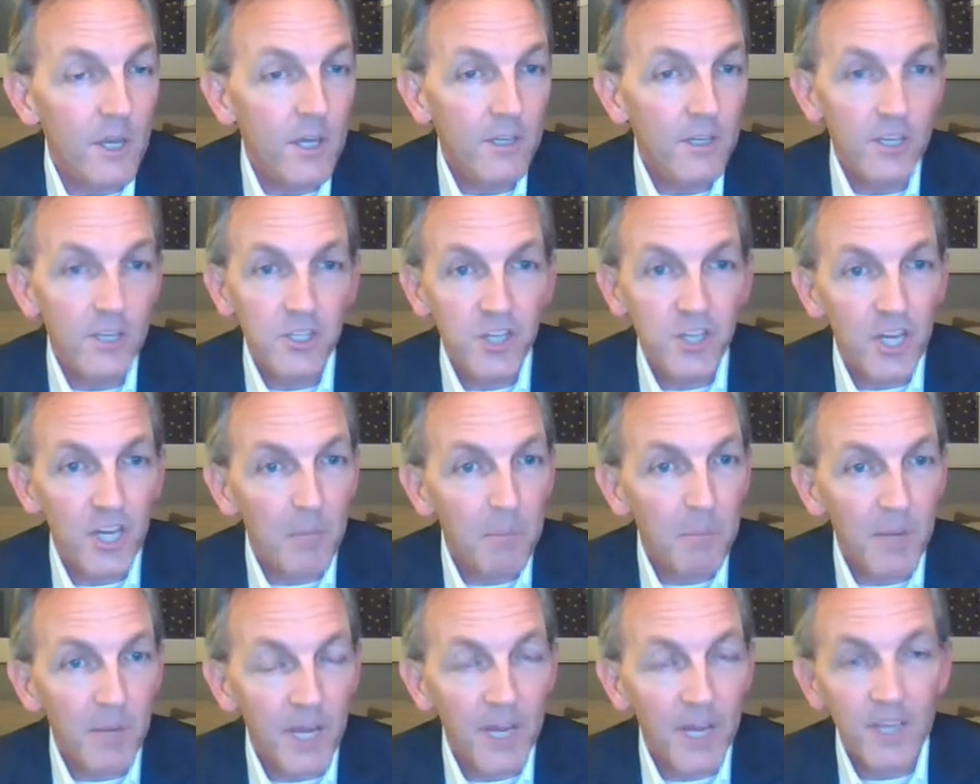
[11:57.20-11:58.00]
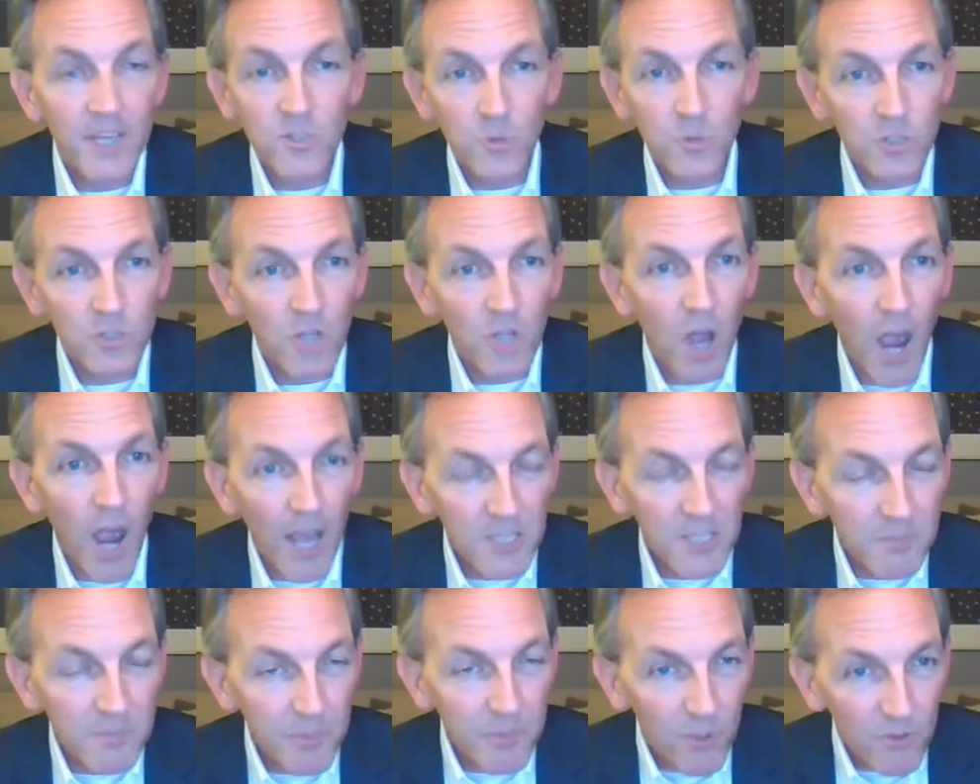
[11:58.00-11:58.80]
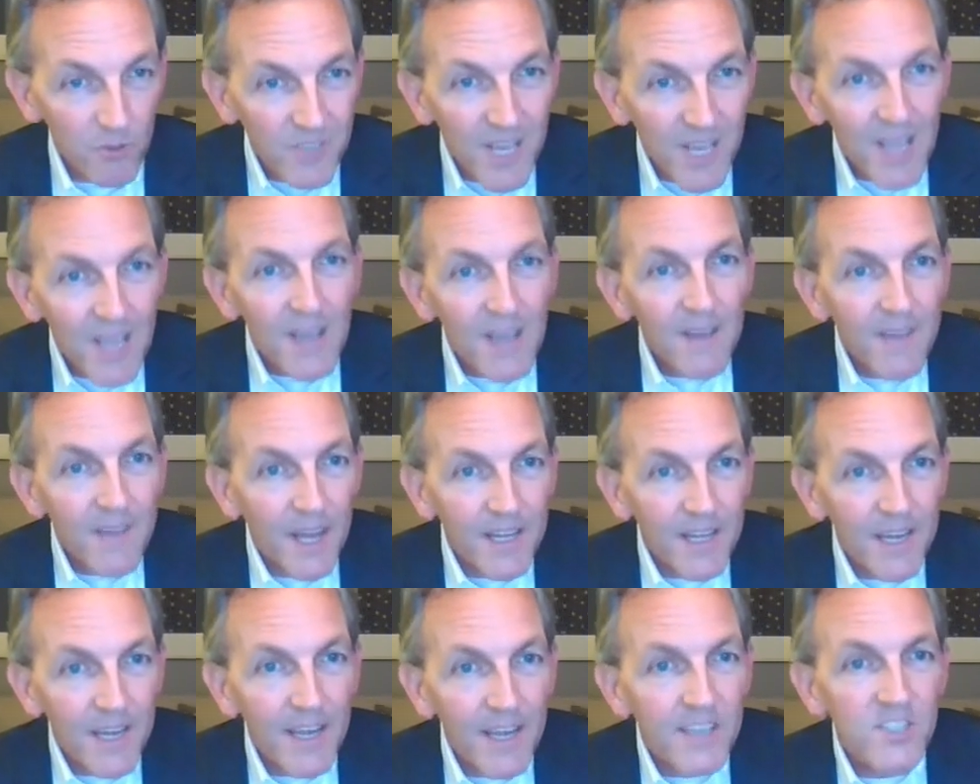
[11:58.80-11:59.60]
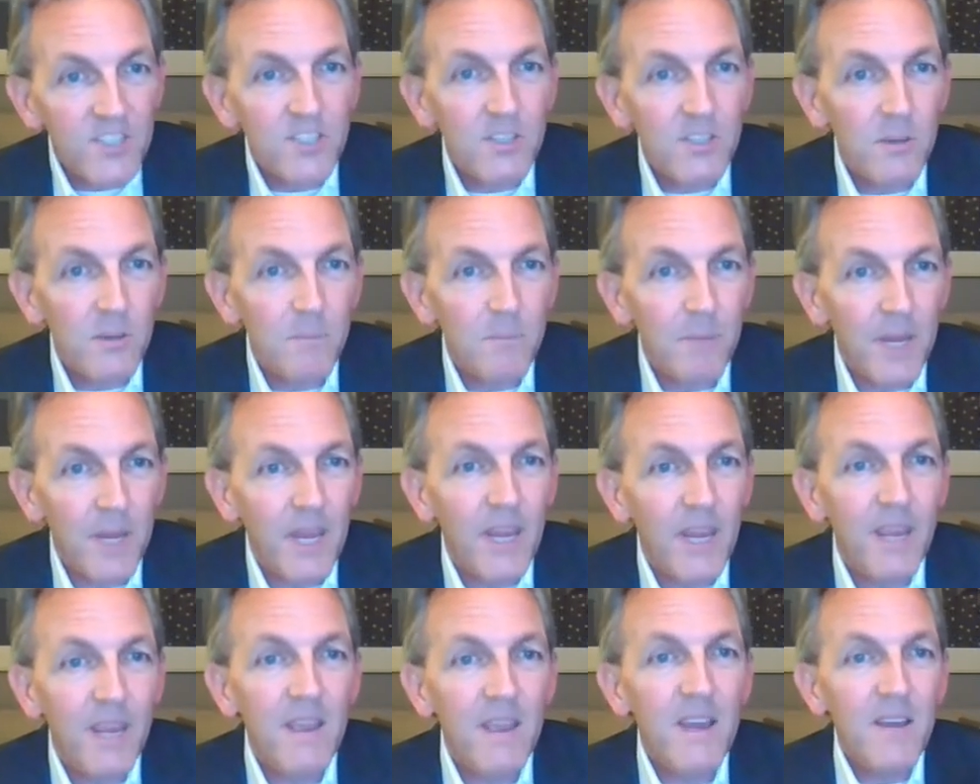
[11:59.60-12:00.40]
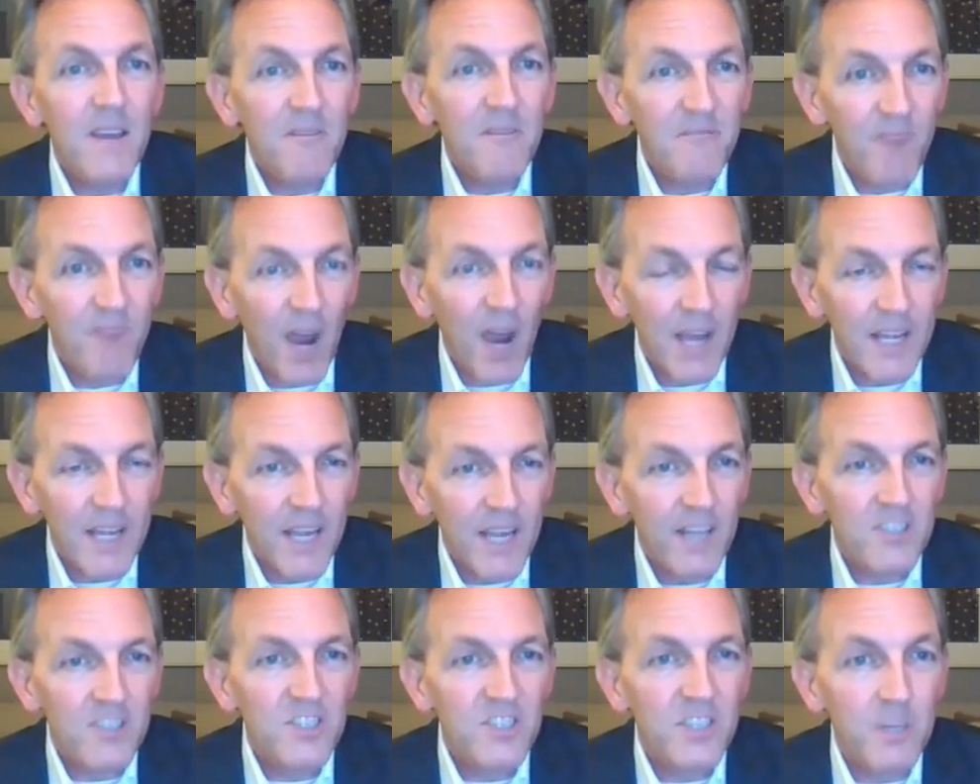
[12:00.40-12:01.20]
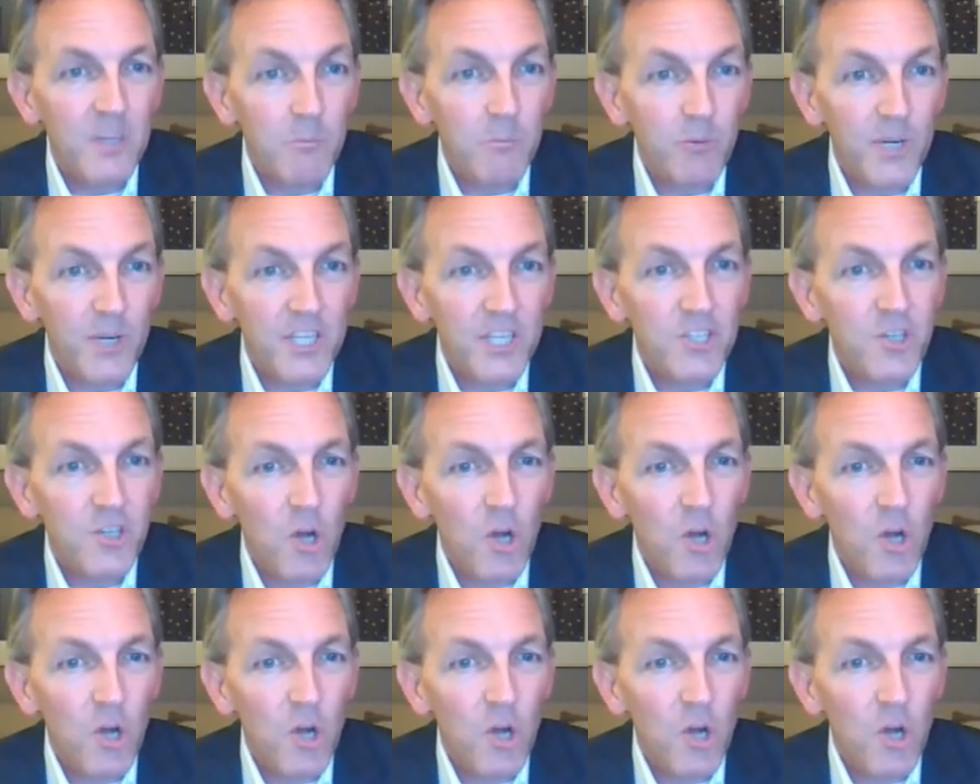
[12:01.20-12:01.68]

to GPs or to hospitals that needs to be financed and bridged